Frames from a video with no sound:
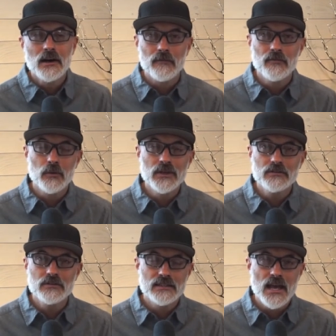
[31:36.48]
of the
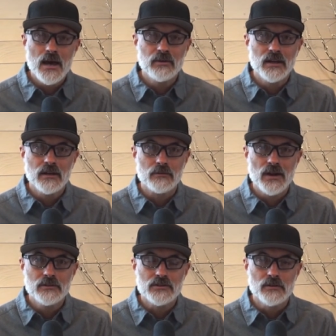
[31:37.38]
winter that's happening
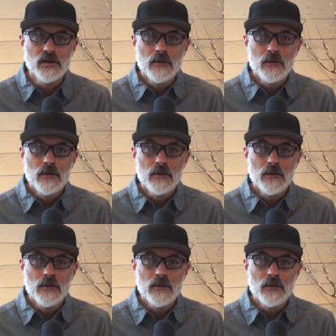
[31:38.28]
around you.